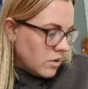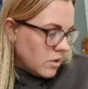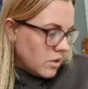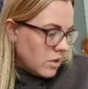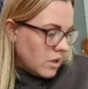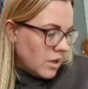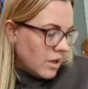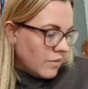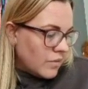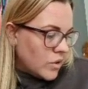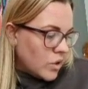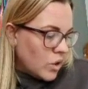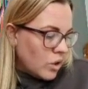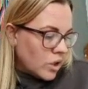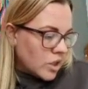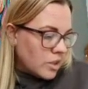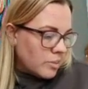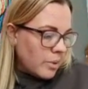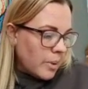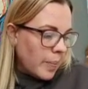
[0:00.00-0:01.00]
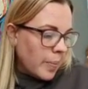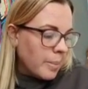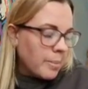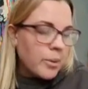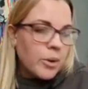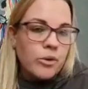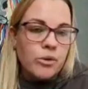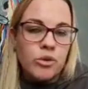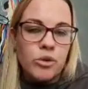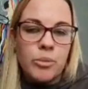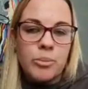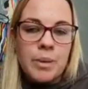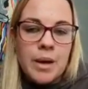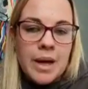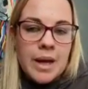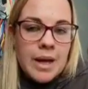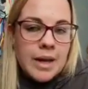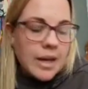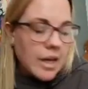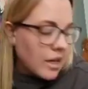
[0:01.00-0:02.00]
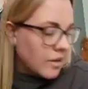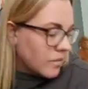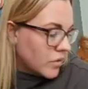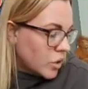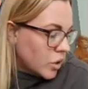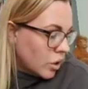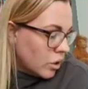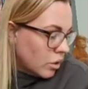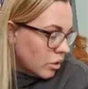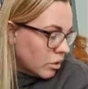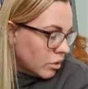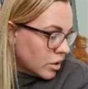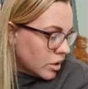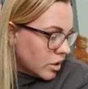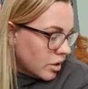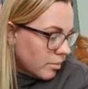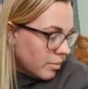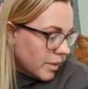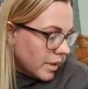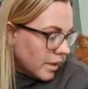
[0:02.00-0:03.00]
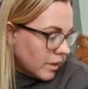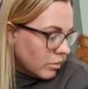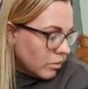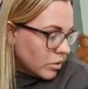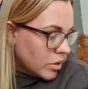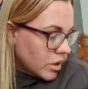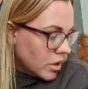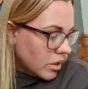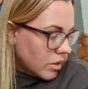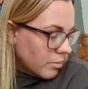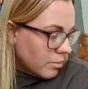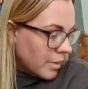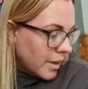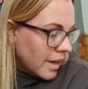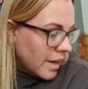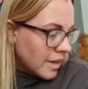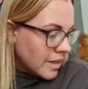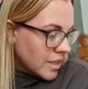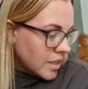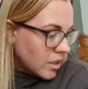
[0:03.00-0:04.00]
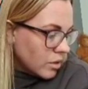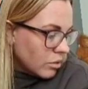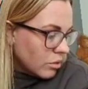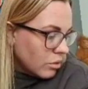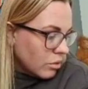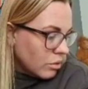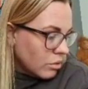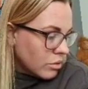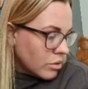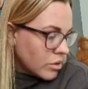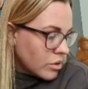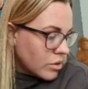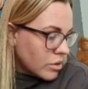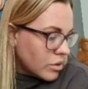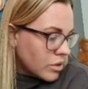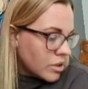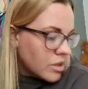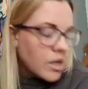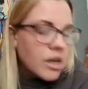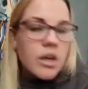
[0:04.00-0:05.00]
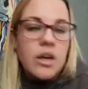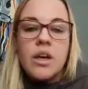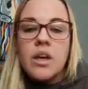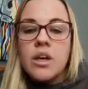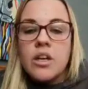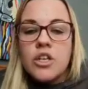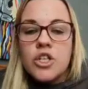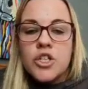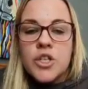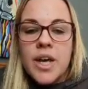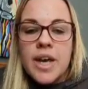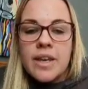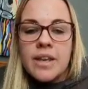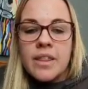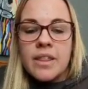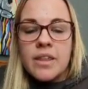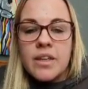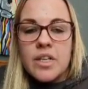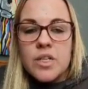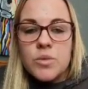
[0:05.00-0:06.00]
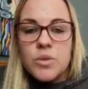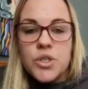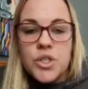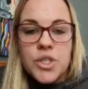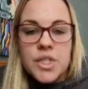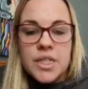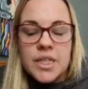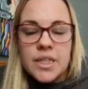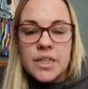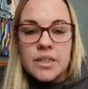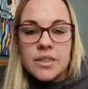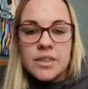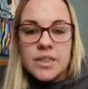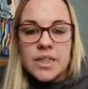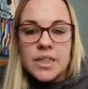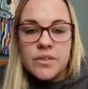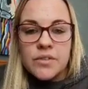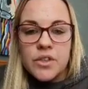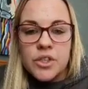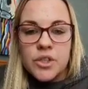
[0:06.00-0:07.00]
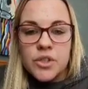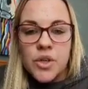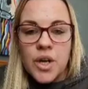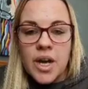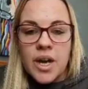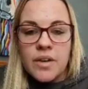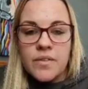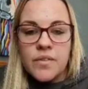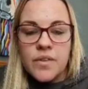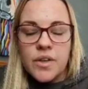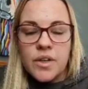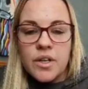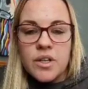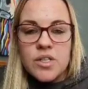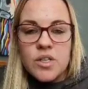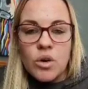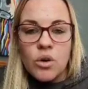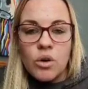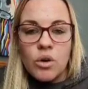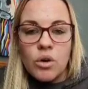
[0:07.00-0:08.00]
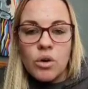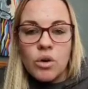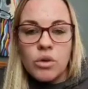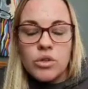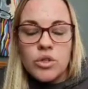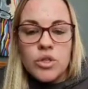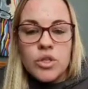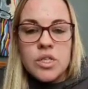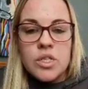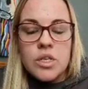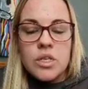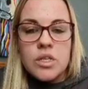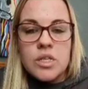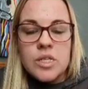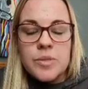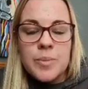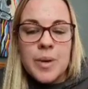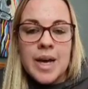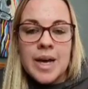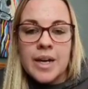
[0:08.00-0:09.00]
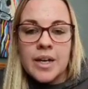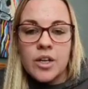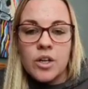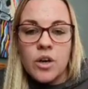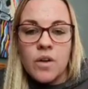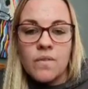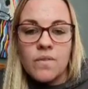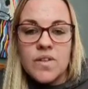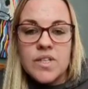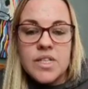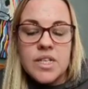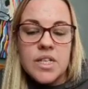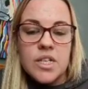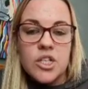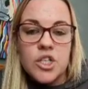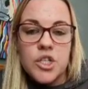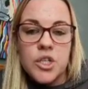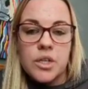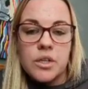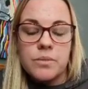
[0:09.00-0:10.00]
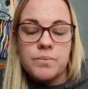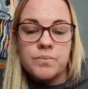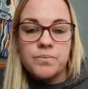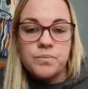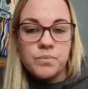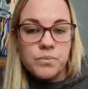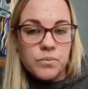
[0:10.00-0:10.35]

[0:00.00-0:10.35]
I've talked about the borrow bag, I've talked about party hosts, sharing things with your delivery drivers, or just sparking a conversation.